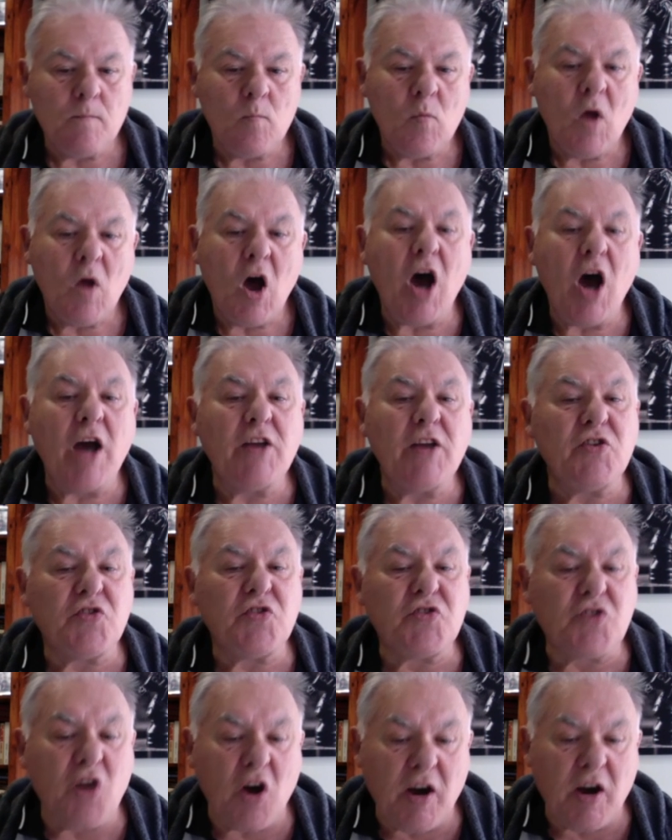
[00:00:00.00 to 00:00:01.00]
I
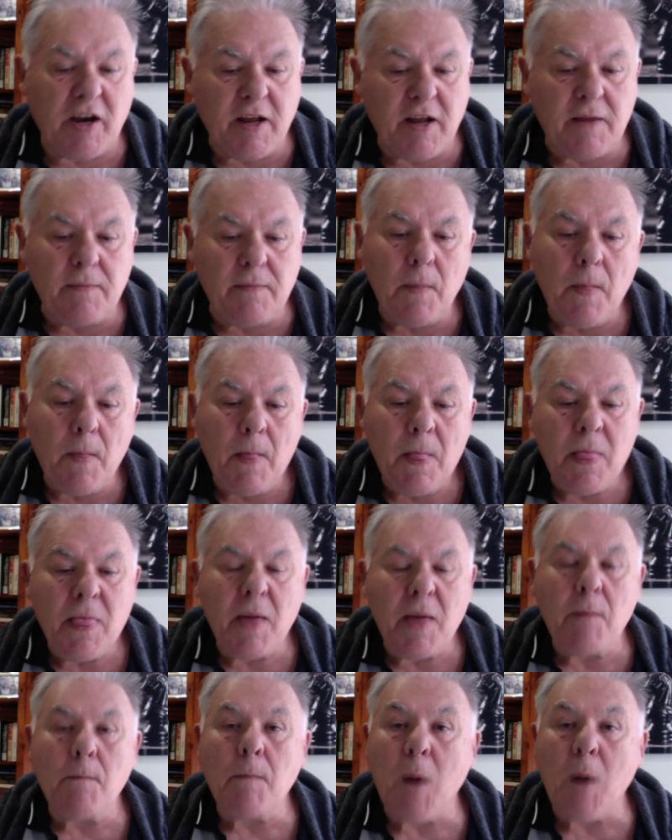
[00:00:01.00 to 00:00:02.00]
decided
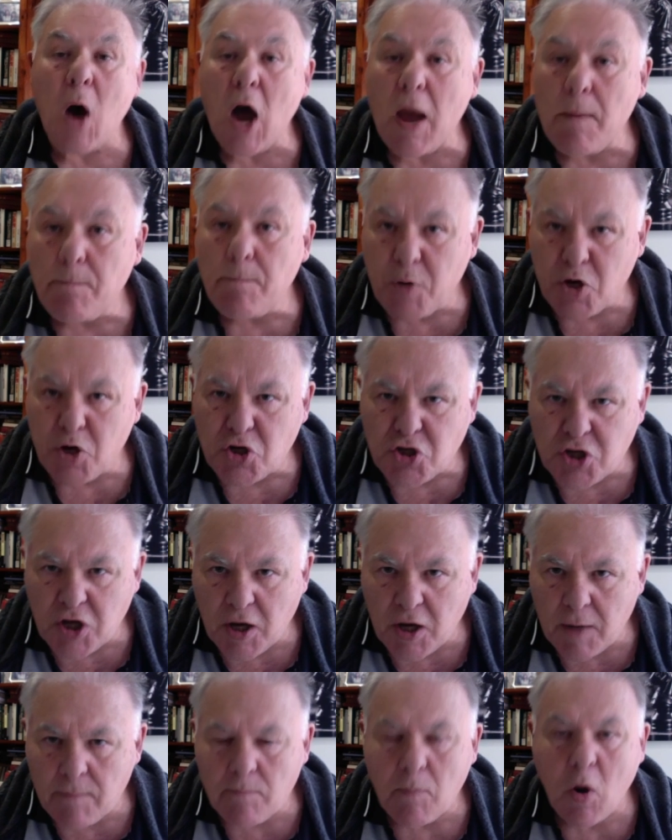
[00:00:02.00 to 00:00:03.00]
that my
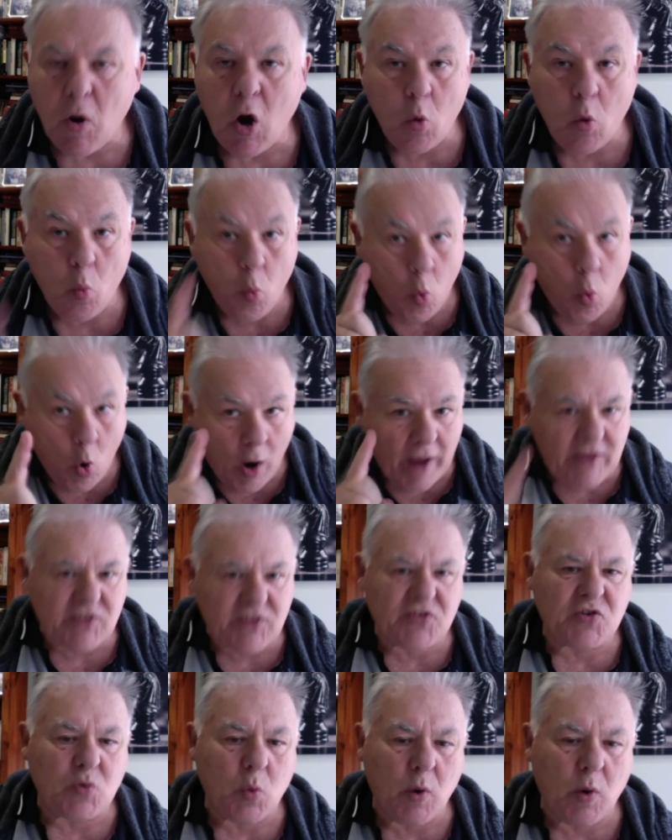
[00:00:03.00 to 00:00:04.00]
bishop, my white
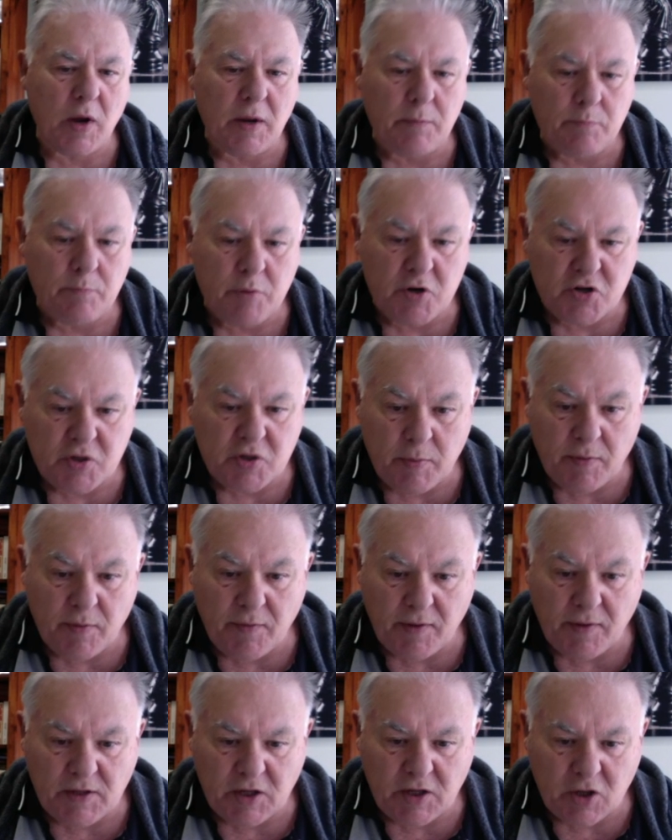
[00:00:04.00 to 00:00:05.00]
squared bishop, I've
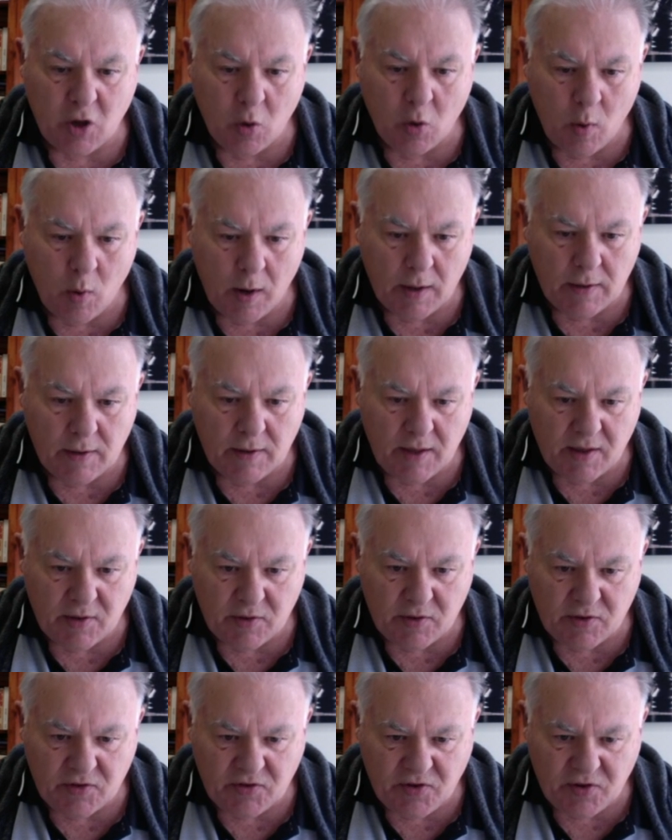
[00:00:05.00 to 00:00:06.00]
only got one,
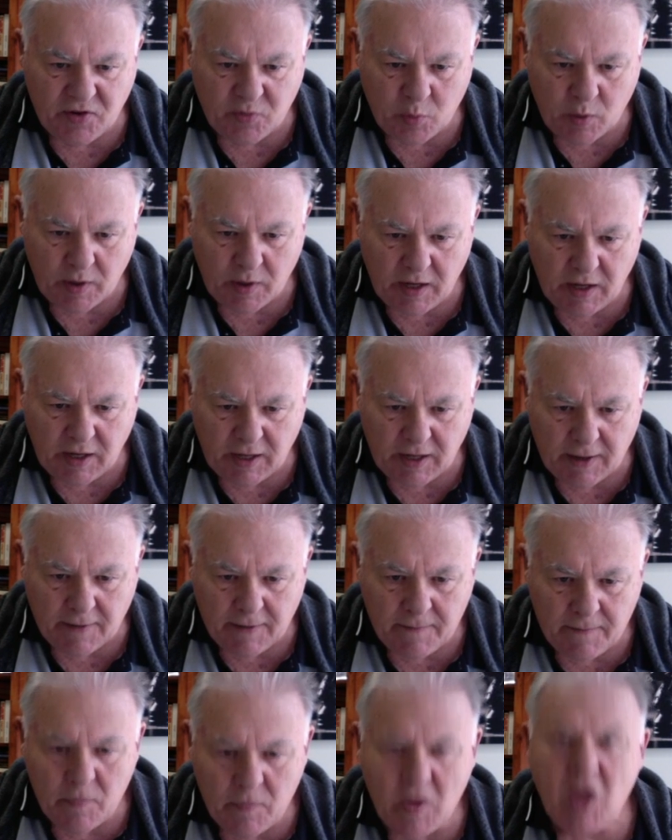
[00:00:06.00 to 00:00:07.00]
that's this one here,
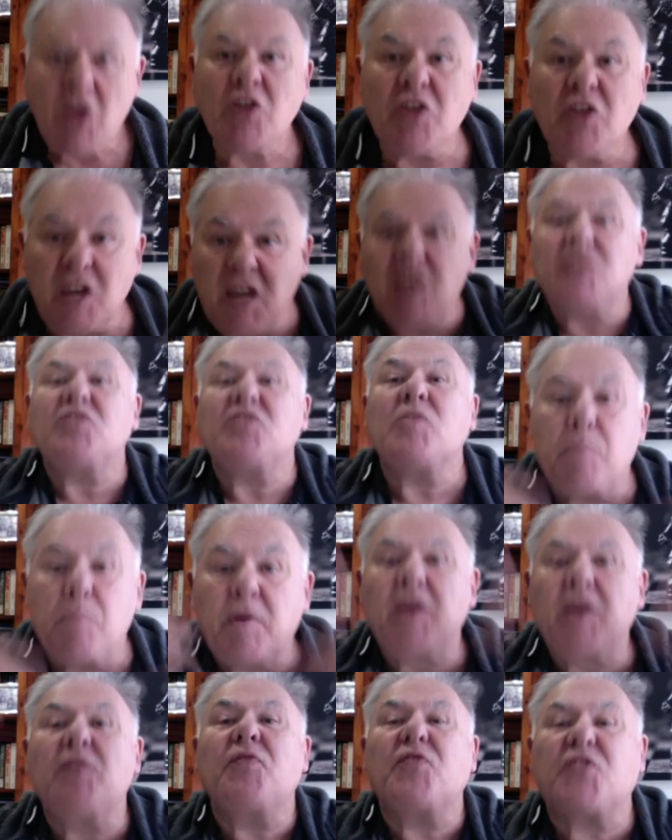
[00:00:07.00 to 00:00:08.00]
needs a
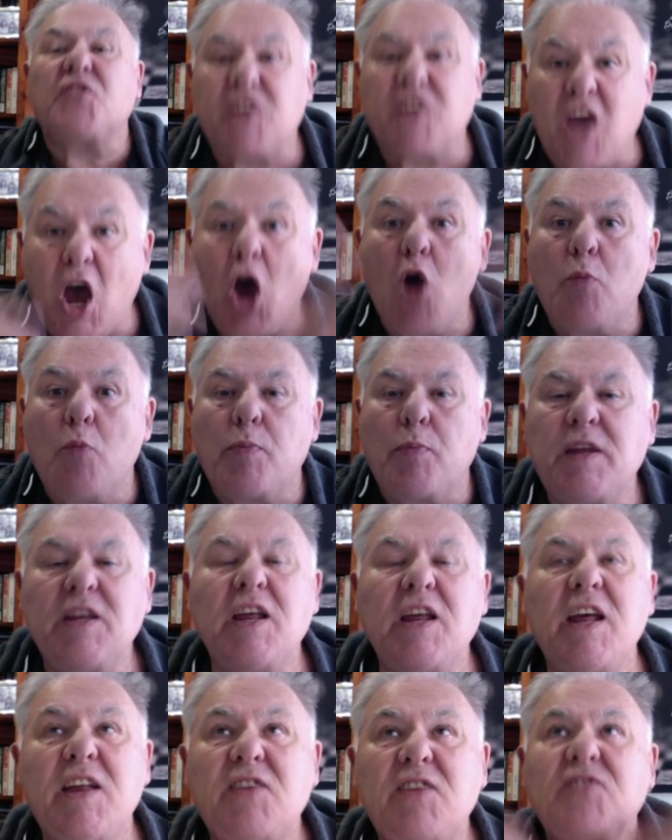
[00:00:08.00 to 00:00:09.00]
bit of scope. He
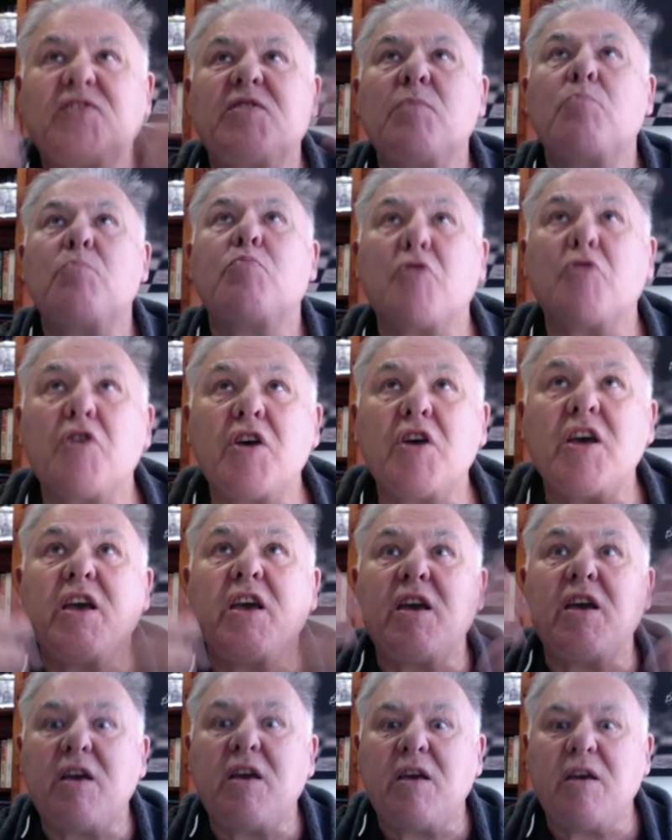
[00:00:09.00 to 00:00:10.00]
needs to
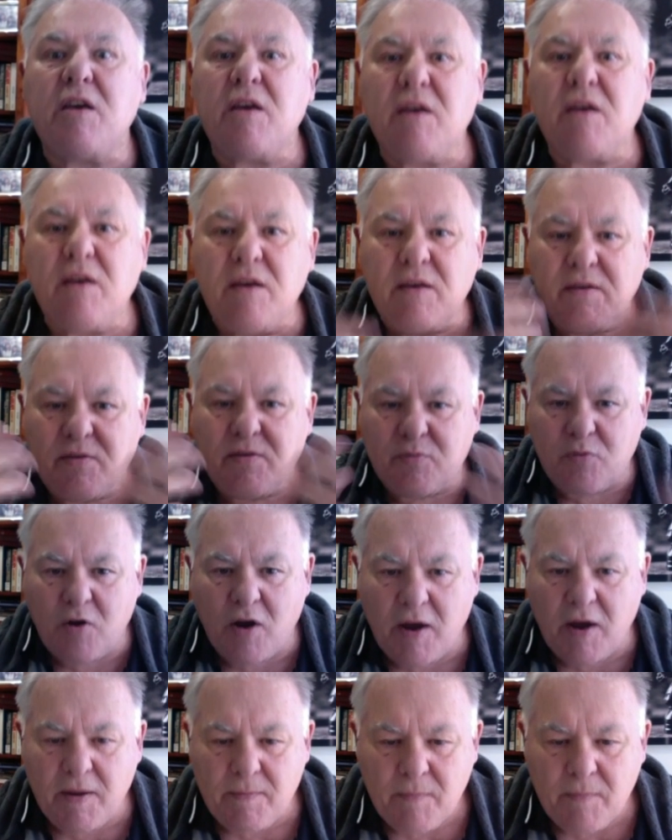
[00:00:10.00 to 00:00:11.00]
breathe, right?